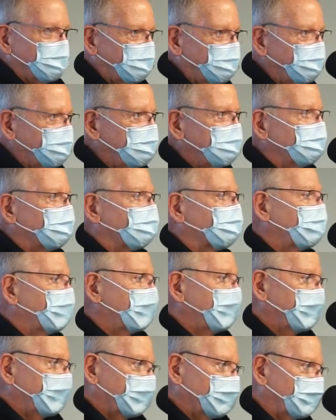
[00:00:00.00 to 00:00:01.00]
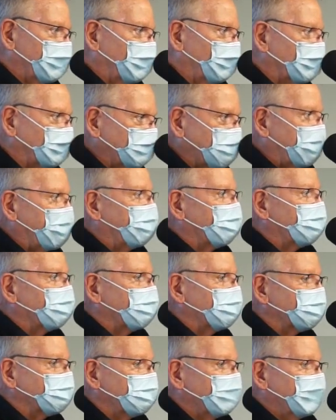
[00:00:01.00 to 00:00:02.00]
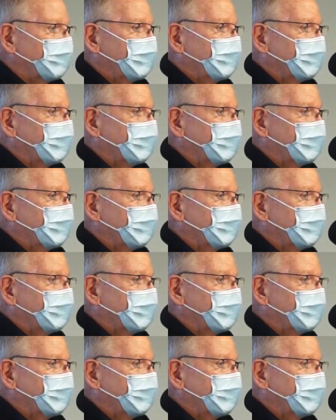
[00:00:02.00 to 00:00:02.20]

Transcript: the fever, you know, the tiredness.